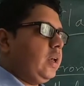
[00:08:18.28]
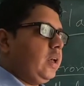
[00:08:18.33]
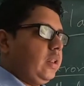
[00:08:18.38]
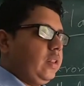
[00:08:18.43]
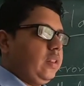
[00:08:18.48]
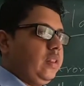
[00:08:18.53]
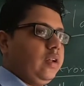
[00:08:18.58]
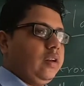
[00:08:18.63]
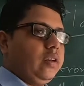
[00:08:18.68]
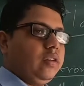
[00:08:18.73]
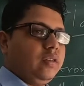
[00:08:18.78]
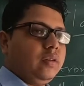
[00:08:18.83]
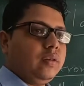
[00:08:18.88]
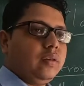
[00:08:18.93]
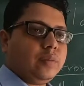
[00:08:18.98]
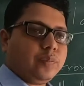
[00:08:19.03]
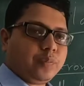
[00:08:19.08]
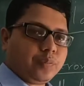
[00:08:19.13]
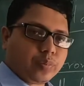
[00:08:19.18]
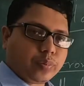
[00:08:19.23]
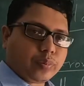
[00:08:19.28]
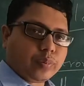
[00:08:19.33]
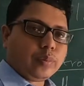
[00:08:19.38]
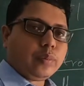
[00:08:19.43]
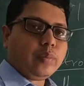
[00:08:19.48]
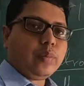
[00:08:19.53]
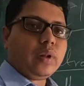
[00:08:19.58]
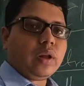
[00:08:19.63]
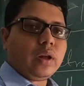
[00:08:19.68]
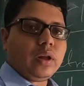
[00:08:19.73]
there is
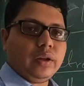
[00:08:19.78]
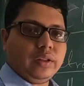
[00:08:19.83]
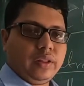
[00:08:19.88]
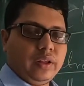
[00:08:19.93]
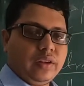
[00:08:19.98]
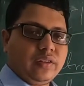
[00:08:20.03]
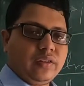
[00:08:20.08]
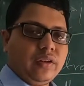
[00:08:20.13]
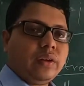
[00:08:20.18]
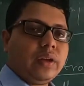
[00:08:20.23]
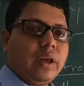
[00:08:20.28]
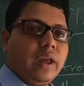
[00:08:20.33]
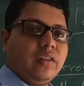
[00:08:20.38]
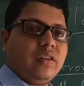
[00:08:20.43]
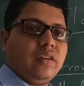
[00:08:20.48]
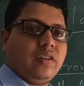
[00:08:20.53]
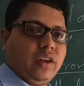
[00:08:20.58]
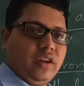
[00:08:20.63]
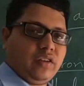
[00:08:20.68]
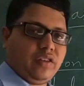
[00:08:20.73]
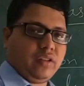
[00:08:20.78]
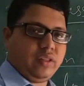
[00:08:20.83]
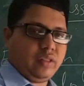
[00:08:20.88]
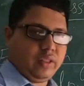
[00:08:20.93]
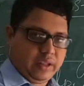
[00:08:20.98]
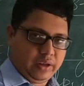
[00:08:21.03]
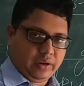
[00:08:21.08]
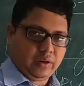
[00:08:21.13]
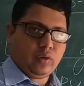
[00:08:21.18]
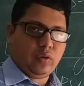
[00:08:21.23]
a hesitation
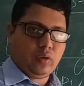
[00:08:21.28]
there.